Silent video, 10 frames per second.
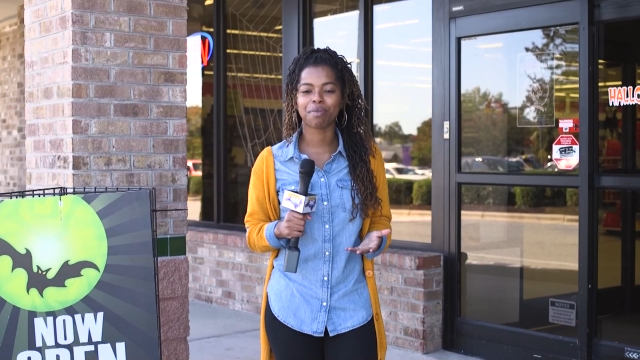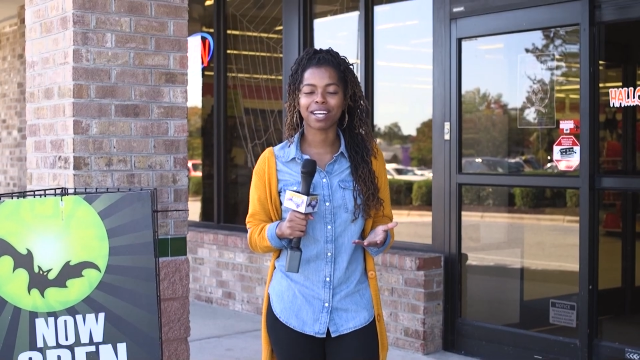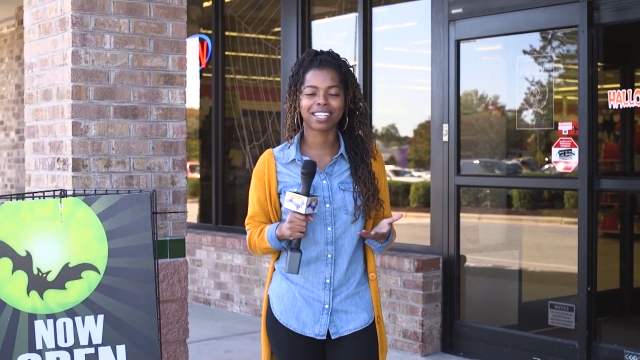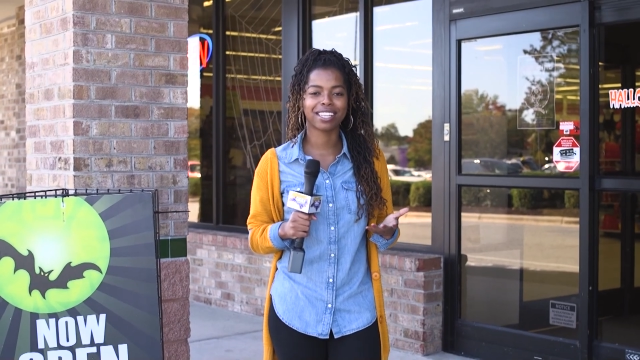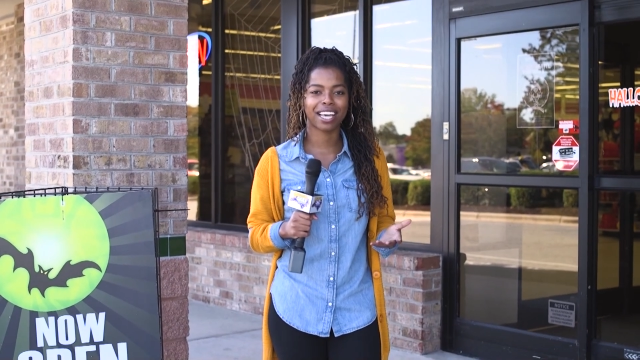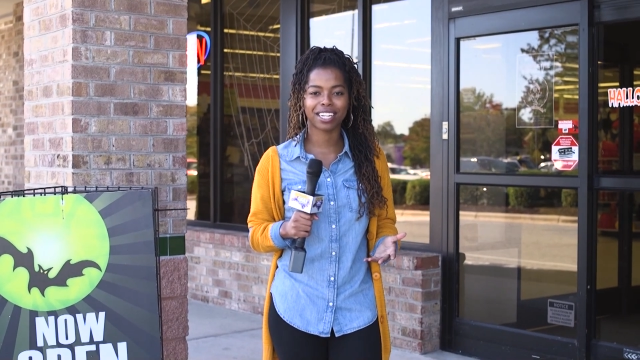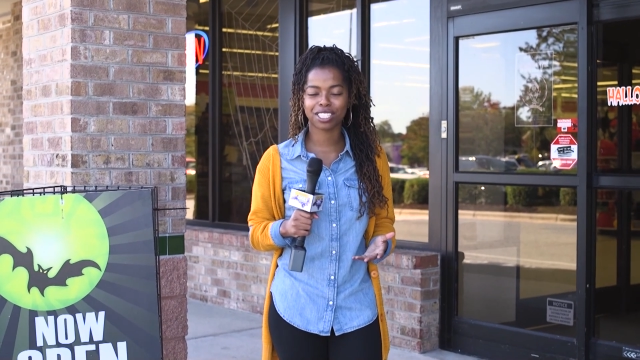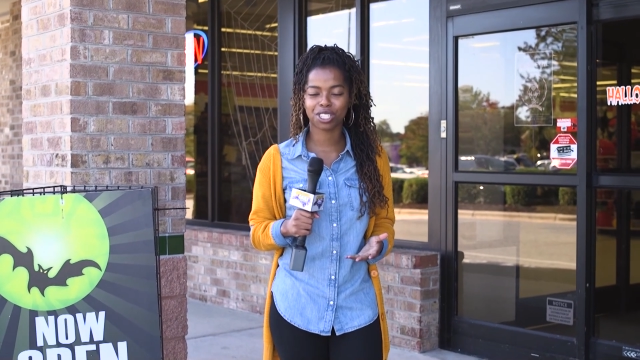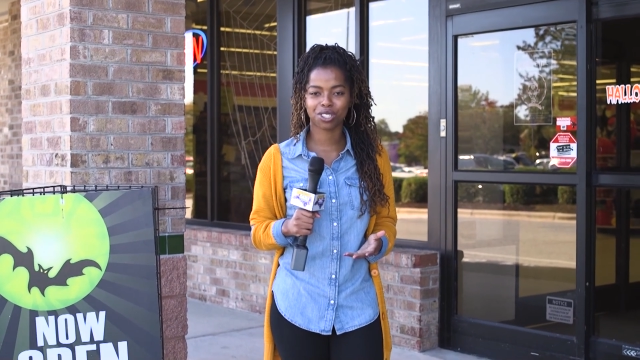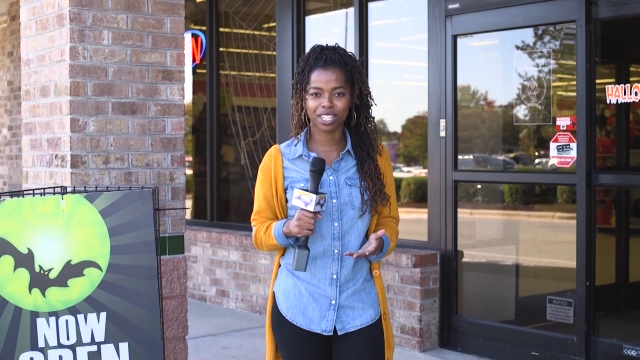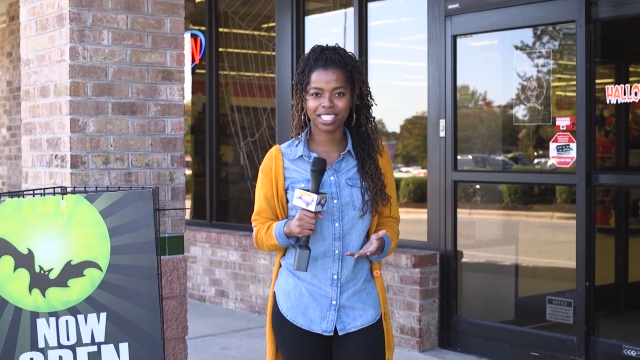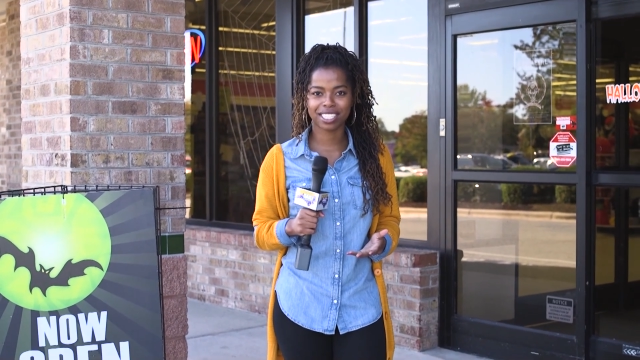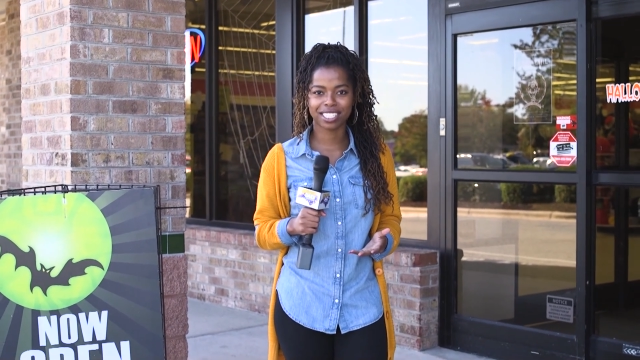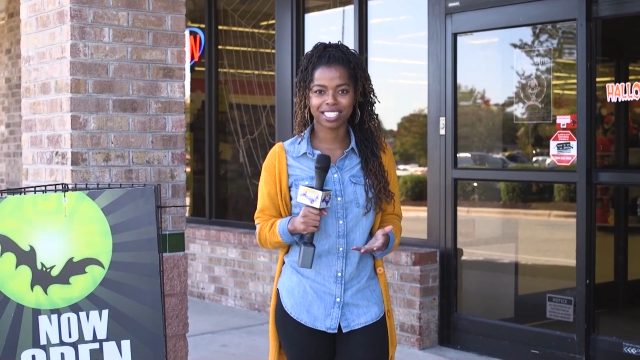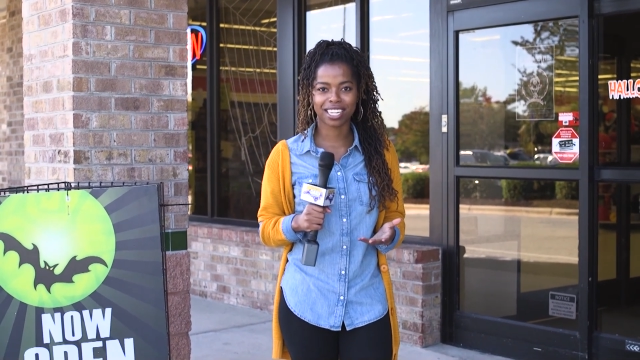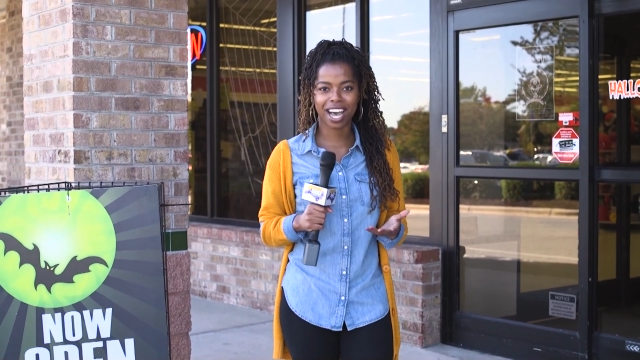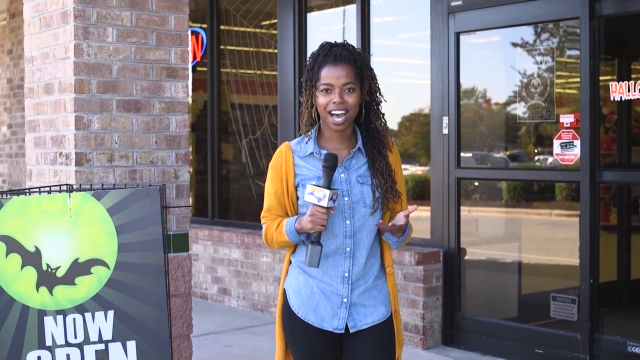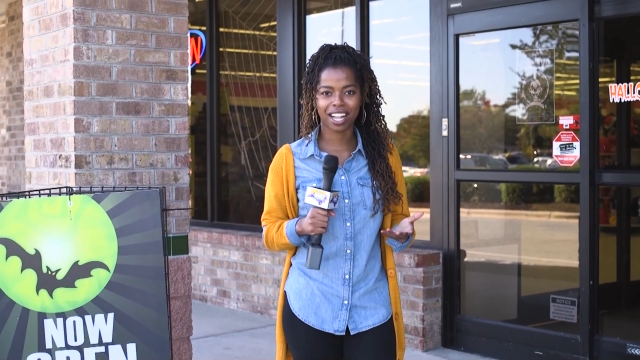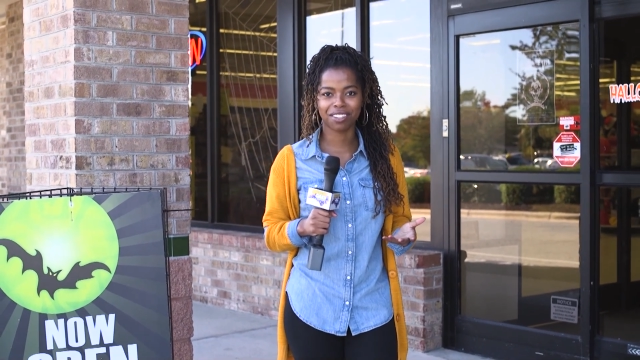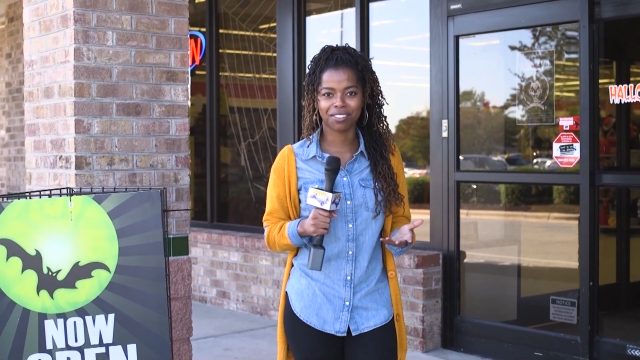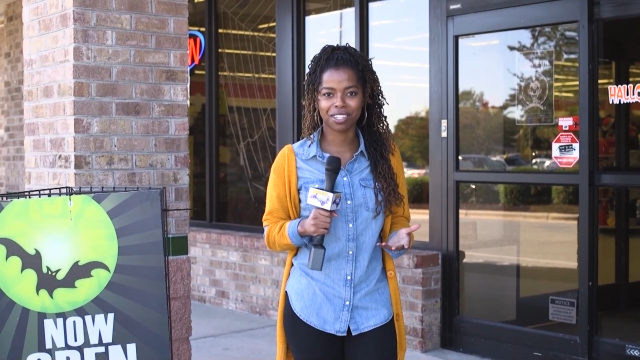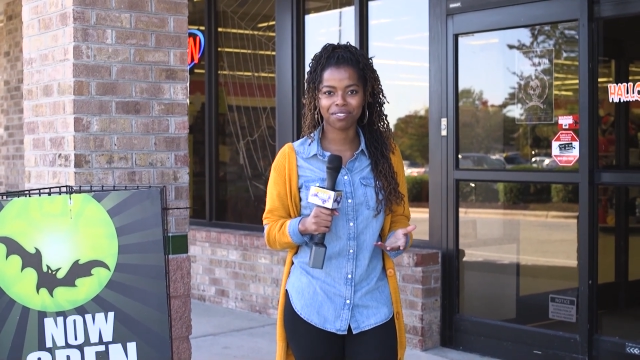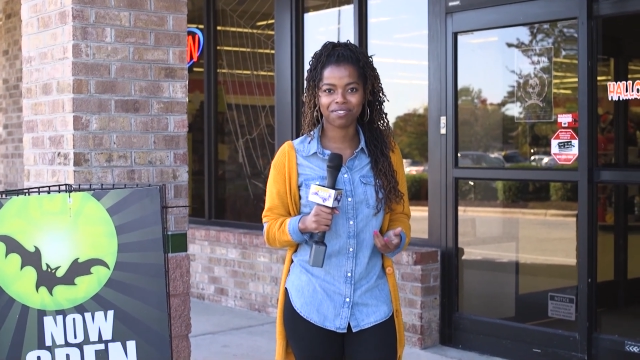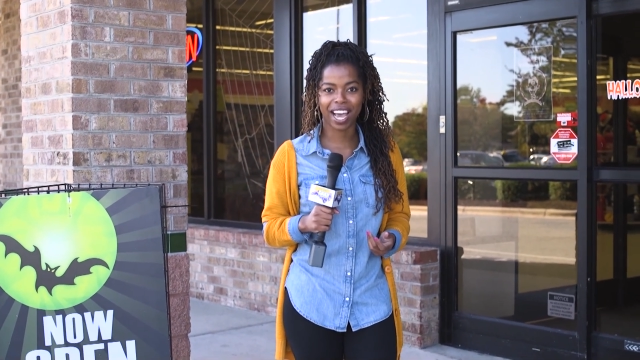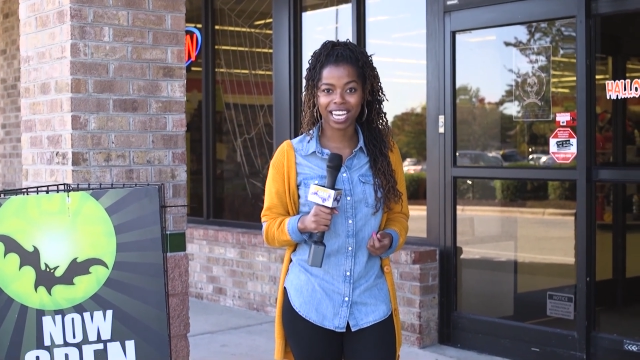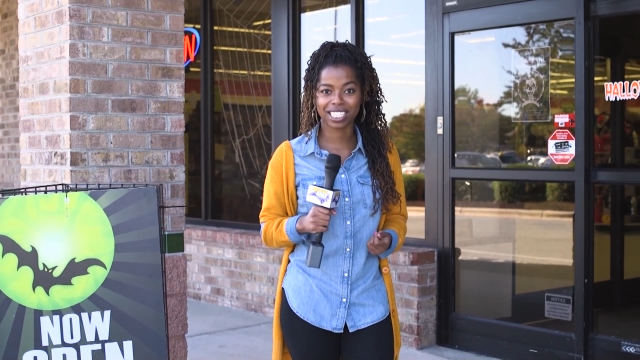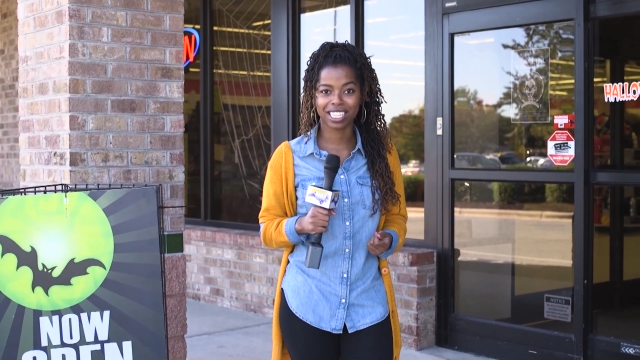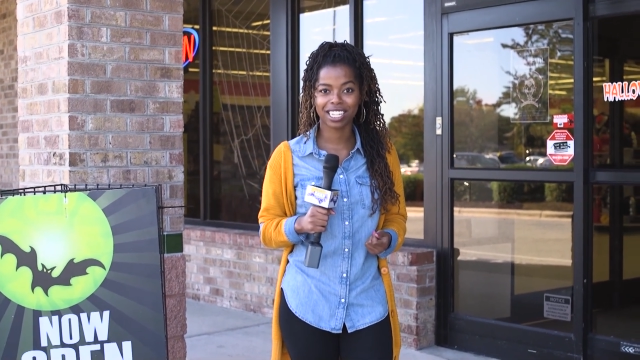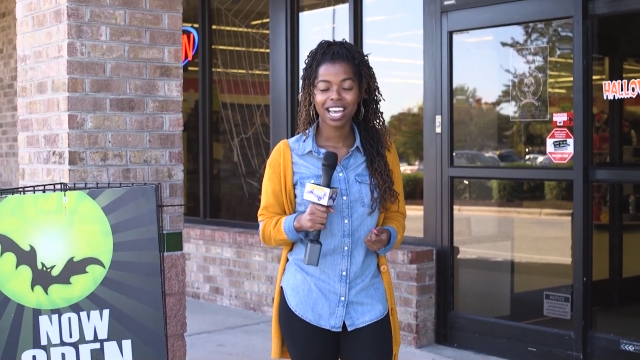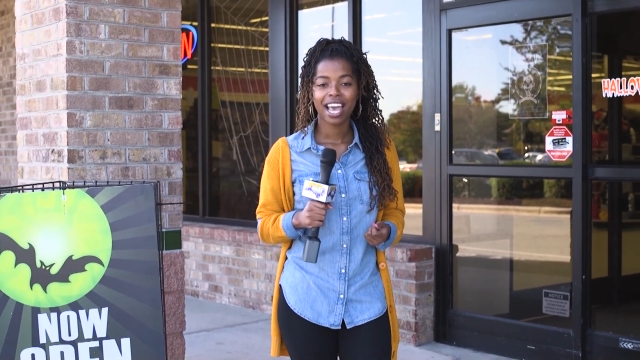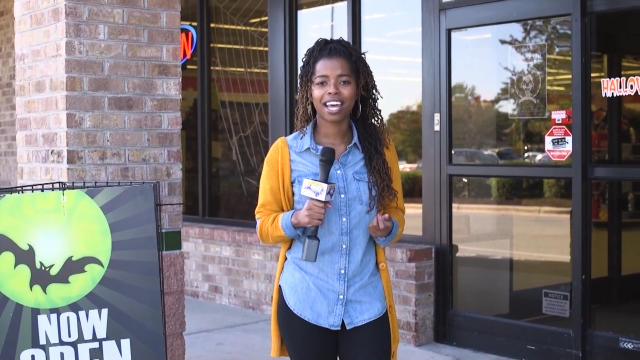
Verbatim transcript: about the latest trends in Halloween fashion